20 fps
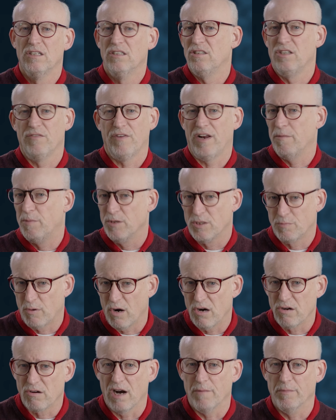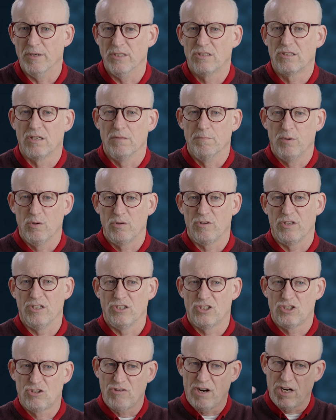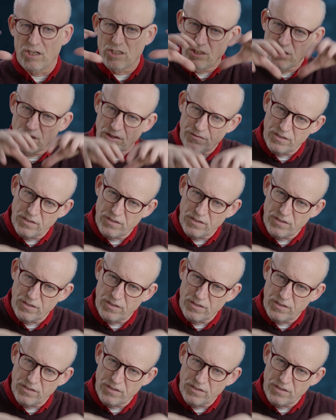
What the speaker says: developers, programmers can put the instructions